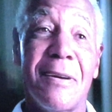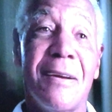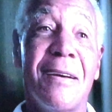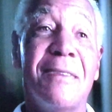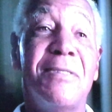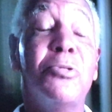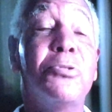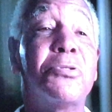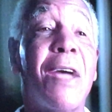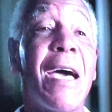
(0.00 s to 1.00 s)
you
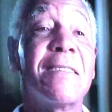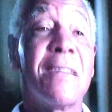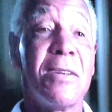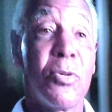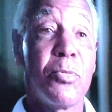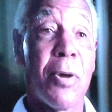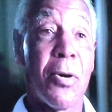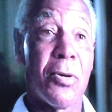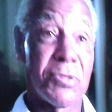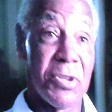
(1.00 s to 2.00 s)
2 strikes and
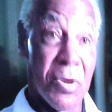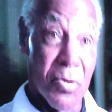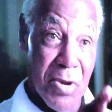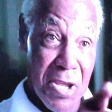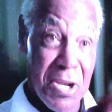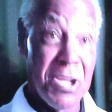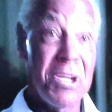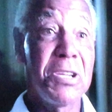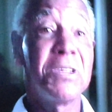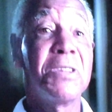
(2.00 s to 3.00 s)
no balls.
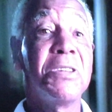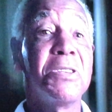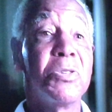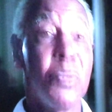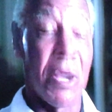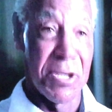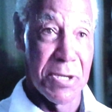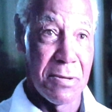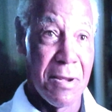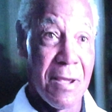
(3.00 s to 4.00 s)
In this
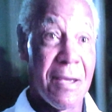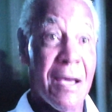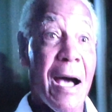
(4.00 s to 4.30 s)
situation,